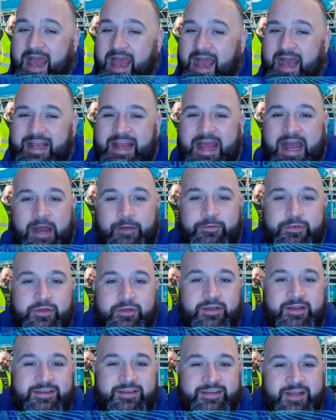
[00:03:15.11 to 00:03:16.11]
and how you
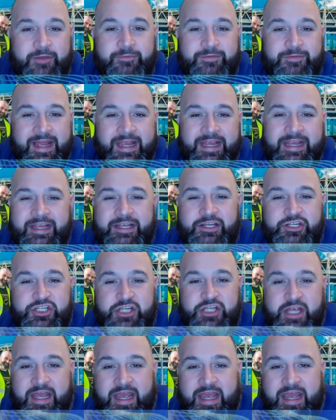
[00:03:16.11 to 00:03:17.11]
can donate,
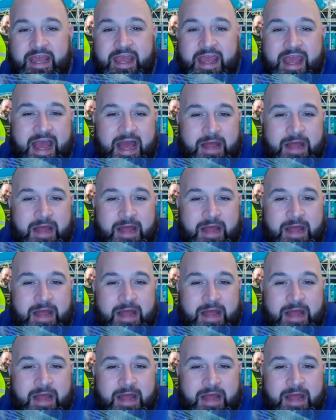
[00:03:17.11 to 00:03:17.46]
share,